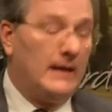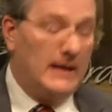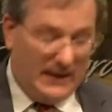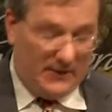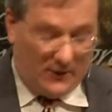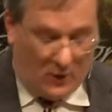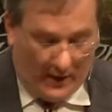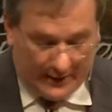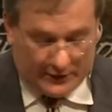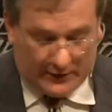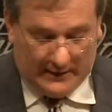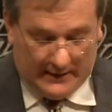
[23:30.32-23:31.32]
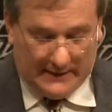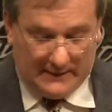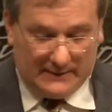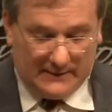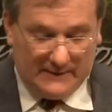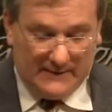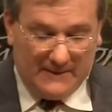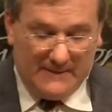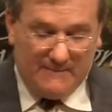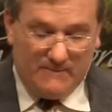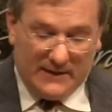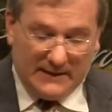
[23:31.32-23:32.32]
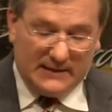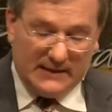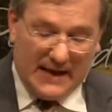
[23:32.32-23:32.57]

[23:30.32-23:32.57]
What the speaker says: And the question is, isn't